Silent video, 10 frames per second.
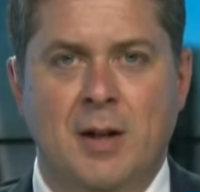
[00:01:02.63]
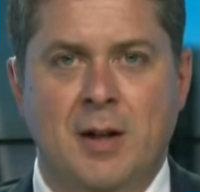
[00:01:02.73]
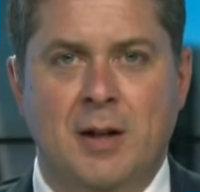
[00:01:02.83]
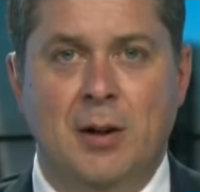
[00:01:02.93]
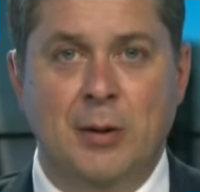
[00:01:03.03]

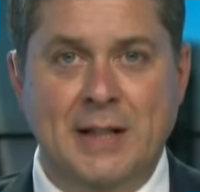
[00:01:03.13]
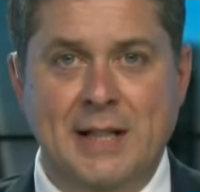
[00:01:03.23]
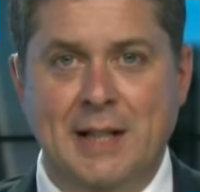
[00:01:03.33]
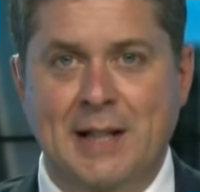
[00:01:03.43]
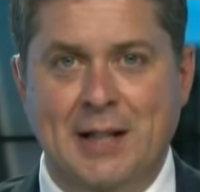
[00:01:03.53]
No, it's
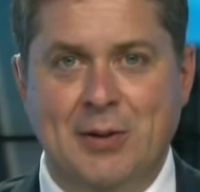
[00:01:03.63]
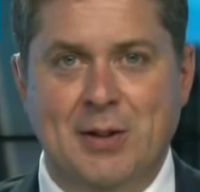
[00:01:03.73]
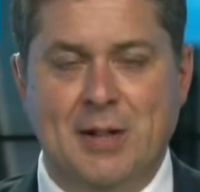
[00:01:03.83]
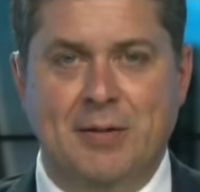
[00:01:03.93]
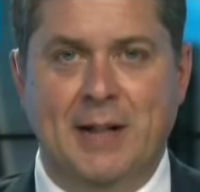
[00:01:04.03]
in the
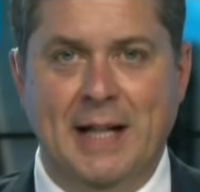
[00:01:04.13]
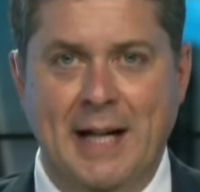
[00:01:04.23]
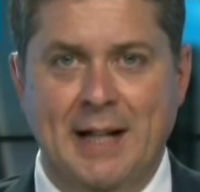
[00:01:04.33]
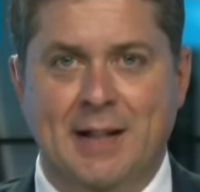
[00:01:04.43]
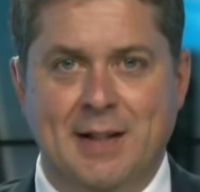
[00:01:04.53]
interests of
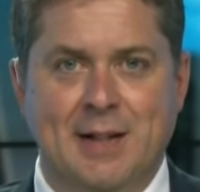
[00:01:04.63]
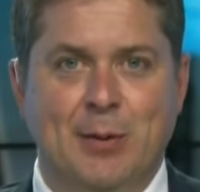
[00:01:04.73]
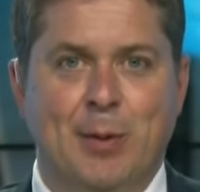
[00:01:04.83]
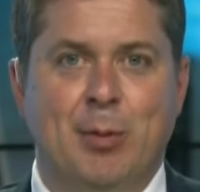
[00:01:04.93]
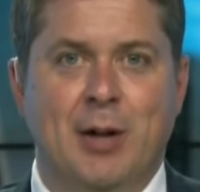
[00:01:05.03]
Canadians that
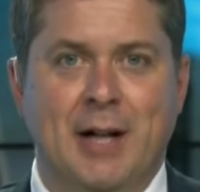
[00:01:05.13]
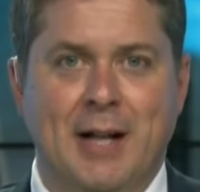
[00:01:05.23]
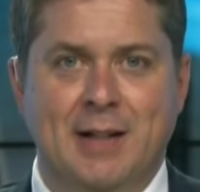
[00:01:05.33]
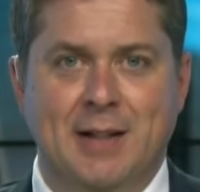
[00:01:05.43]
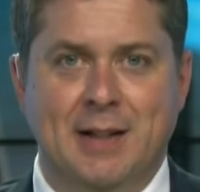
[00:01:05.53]
we put an
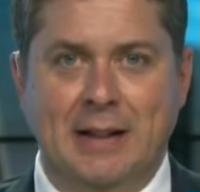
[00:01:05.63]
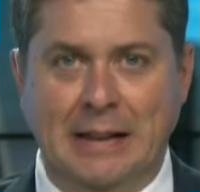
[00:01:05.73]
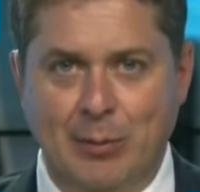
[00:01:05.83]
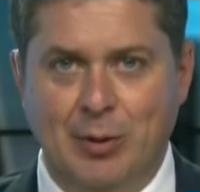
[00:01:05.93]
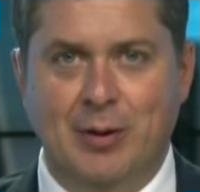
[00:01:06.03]
end to the
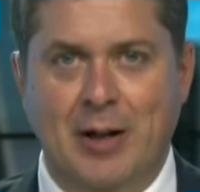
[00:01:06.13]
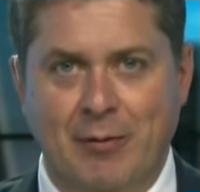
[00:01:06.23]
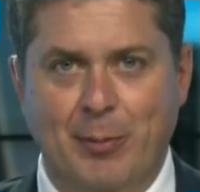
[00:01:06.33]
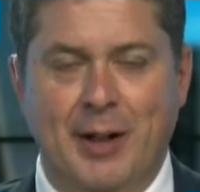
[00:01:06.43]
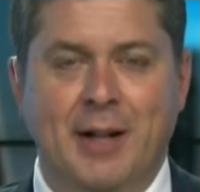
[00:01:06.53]
Liberal
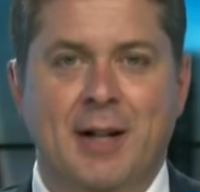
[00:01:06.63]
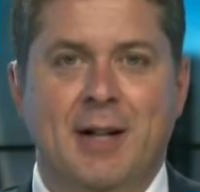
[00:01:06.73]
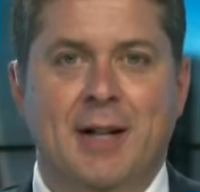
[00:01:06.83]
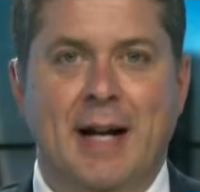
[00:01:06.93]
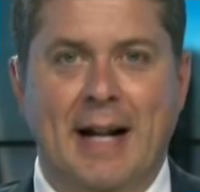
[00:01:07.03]
government
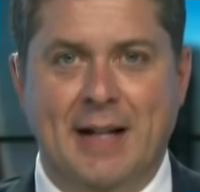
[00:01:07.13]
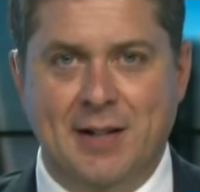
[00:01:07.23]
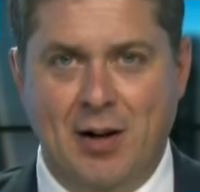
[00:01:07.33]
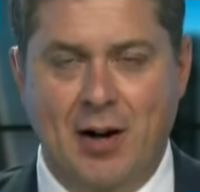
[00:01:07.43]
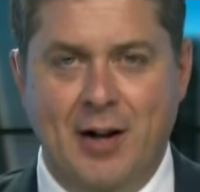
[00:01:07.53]
that has
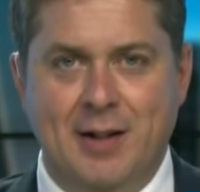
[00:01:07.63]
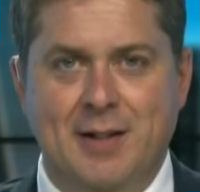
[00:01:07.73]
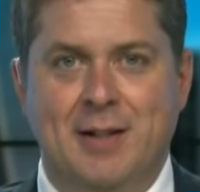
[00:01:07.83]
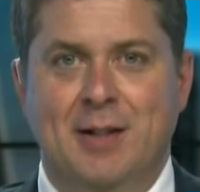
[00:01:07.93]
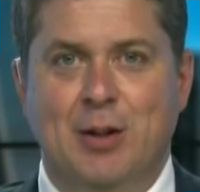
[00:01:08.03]

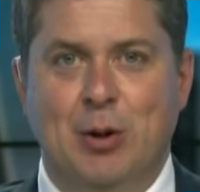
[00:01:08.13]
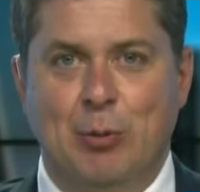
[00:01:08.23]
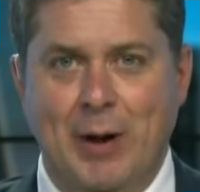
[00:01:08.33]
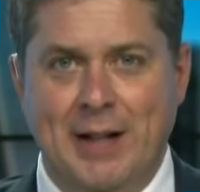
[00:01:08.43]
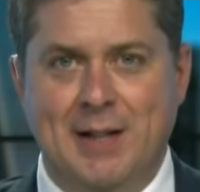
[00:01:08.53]
caused
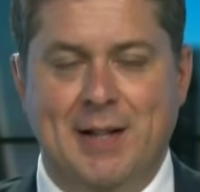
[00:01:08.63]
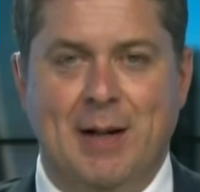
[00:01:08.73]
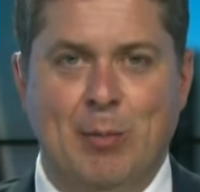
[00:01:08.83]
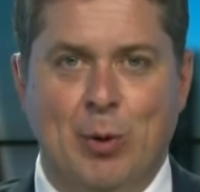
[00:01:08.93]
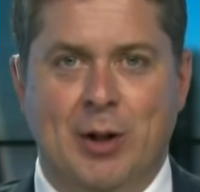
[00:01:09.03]
rents
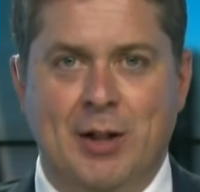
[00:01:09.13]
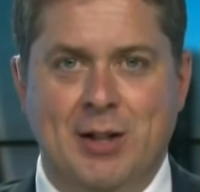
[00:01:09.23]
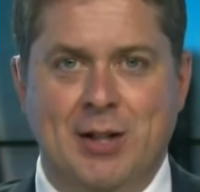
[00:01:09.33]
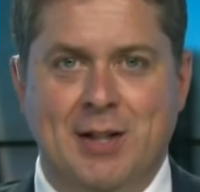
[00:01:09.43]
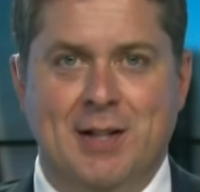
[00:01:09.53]
and
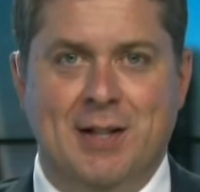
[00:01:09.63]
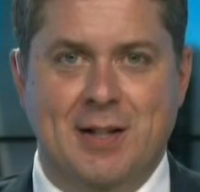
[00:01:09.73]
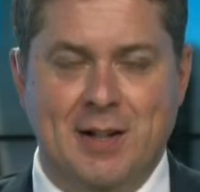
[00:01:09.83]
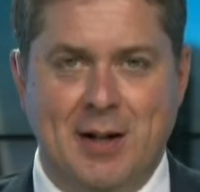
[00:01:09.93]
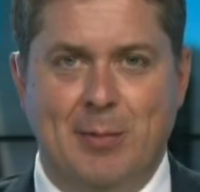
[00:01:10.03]
mortgages to
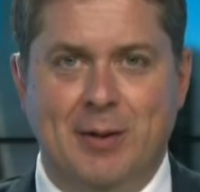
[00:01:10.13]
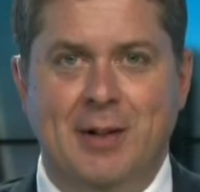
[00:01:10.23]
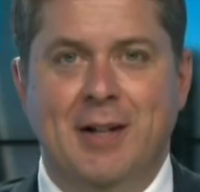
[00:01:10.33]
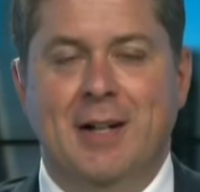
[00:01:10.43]
double,